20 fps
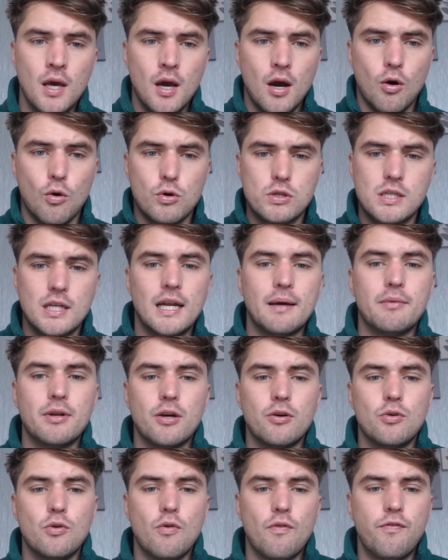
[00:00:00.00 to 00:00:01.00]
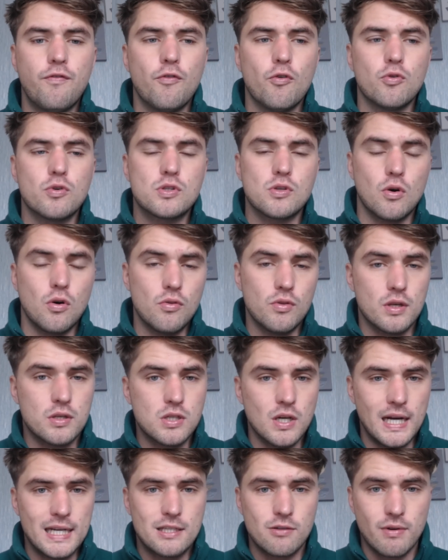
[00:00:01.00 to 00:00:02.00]
Also, let me know your thoughts on the
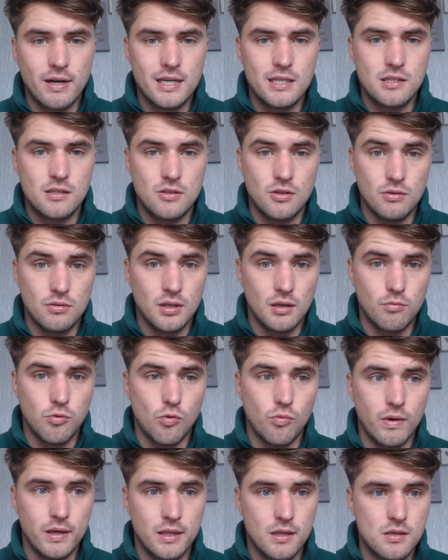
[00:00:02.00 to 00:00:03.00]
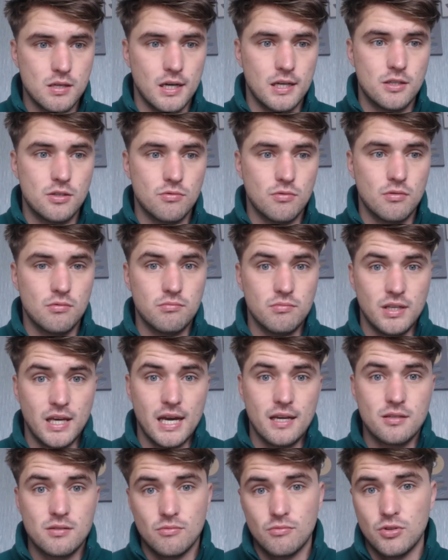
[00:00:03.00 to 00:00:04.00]
title race. Do you think we'll win the title?
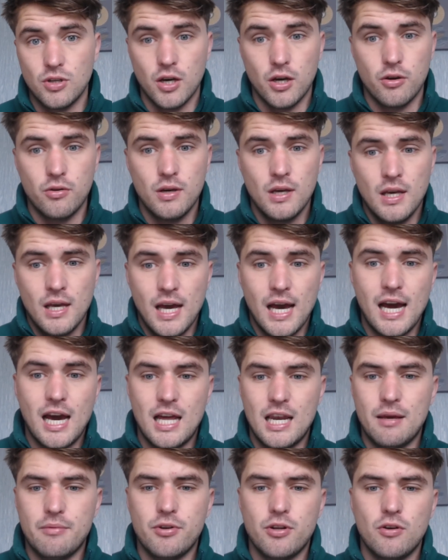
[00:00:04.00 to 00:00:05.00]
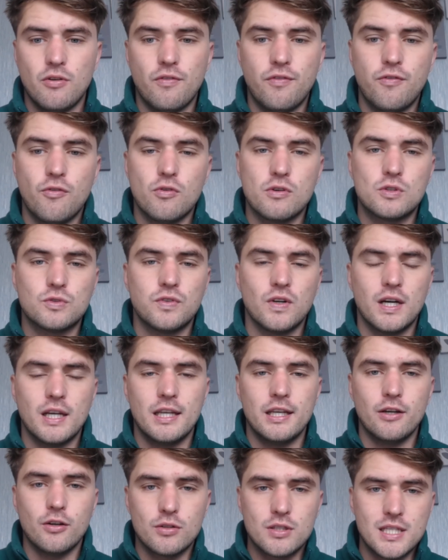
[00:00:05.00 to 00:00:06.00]
Yes or no? And let me know your thoughts
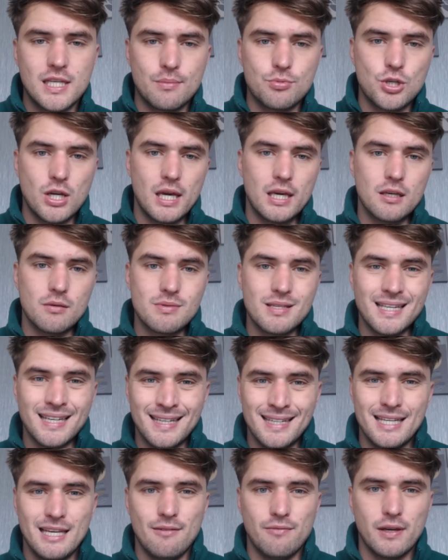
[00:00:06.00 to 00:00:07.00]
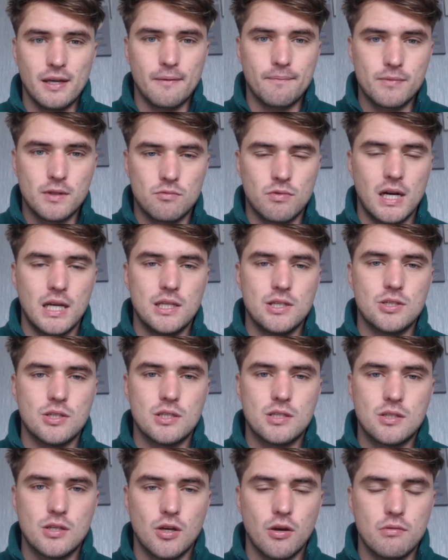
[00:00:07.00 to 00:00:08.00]
finally on Zeb Jacobs leaving
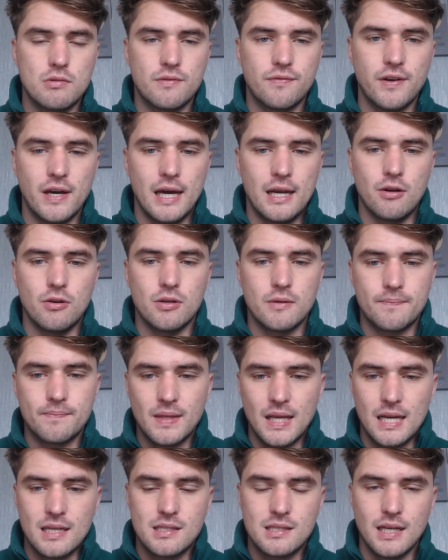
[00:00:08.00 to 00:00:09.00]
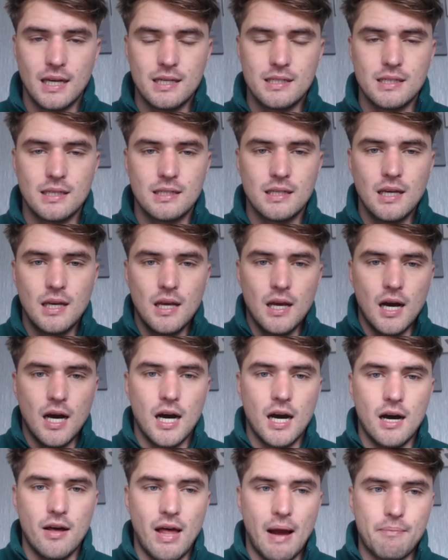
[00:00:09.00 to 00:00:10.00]
Rangers to go to Feyenoord. As stated,
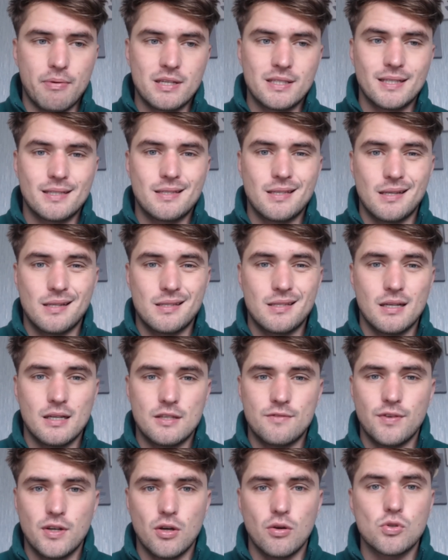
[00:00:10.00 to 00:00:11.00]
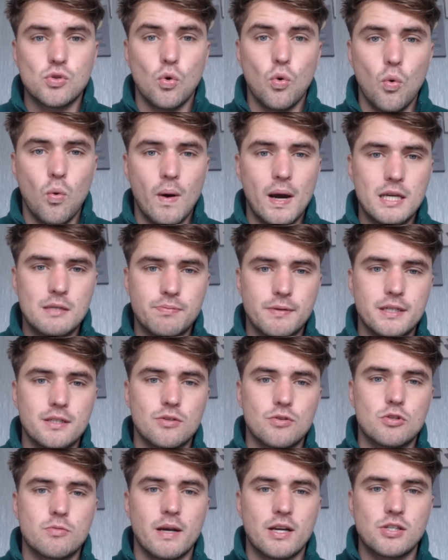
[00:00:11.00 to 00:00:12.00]
that brings us to the end of today's video. As always, please
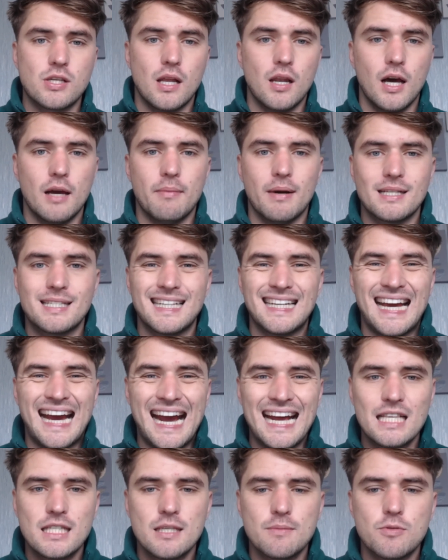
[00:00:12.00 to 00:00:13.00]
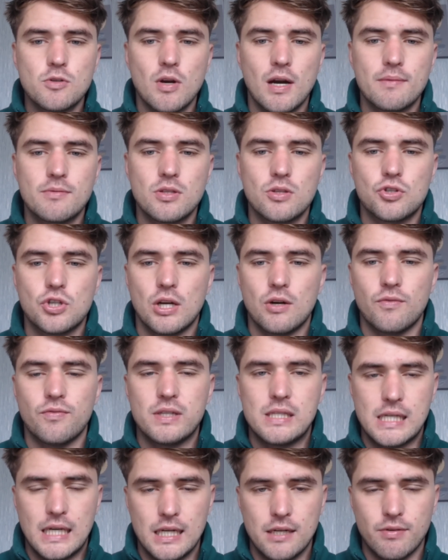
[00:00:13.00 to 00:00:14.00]
do smash that like button and subscribe to the channel for
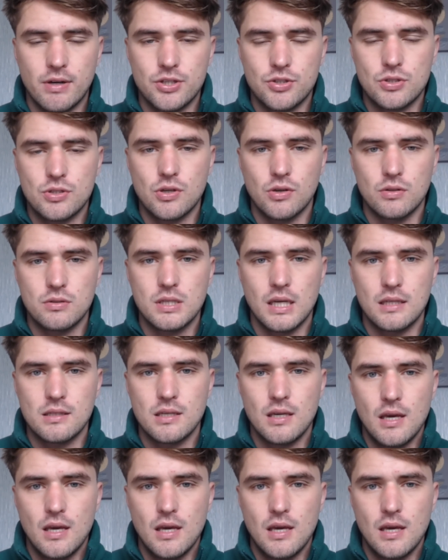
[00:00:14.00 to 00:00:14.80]
daily Rangers content.